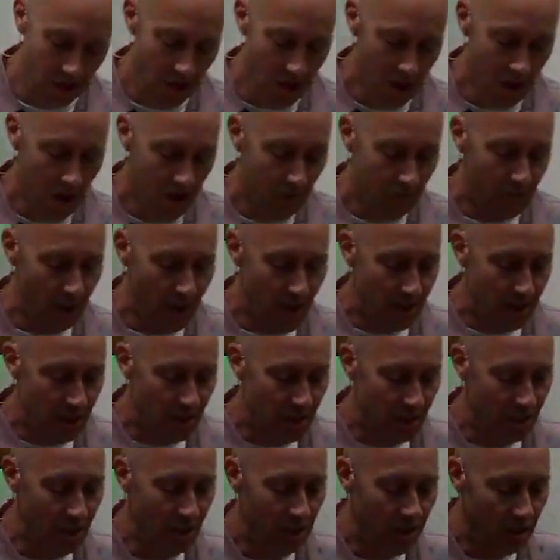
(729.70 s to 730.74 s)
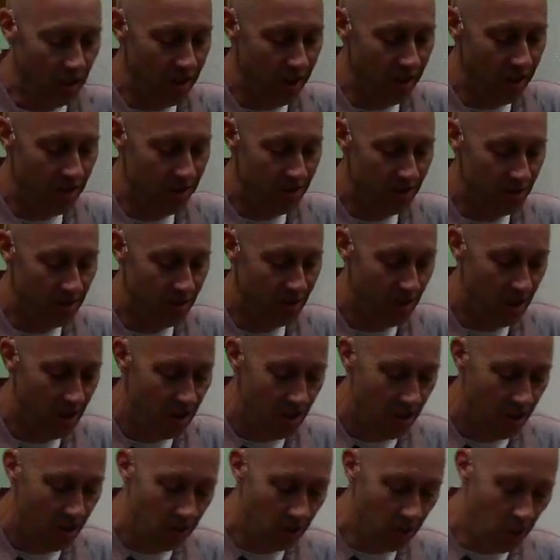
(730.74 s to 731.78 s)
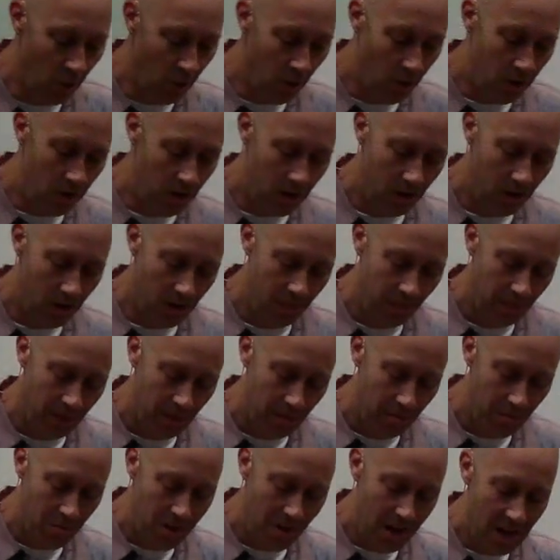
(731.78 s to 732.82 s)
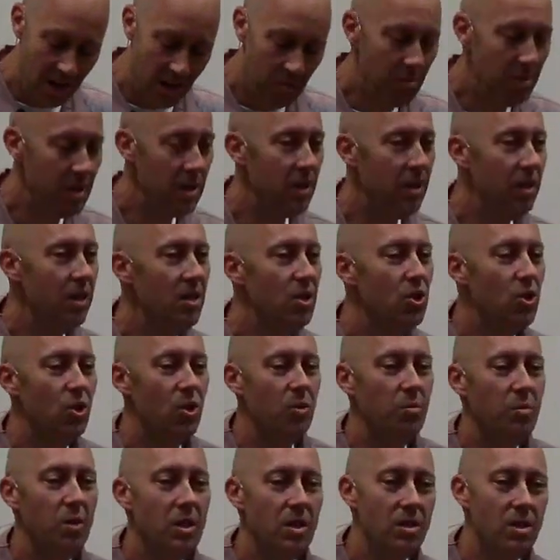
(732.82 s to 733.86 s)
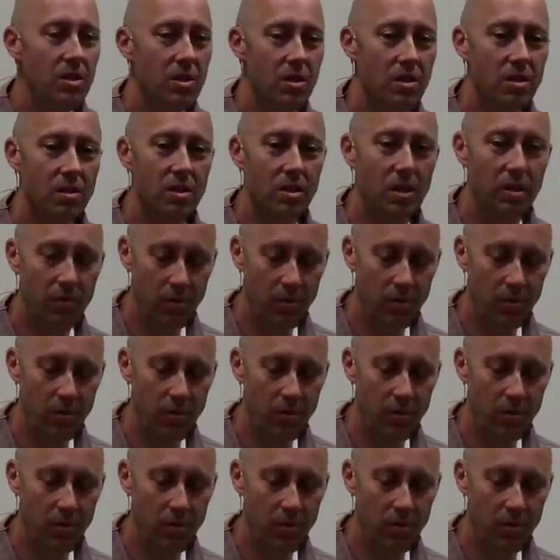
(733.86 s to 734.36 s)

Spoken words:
Francis declares, Lord, make me an instrument of your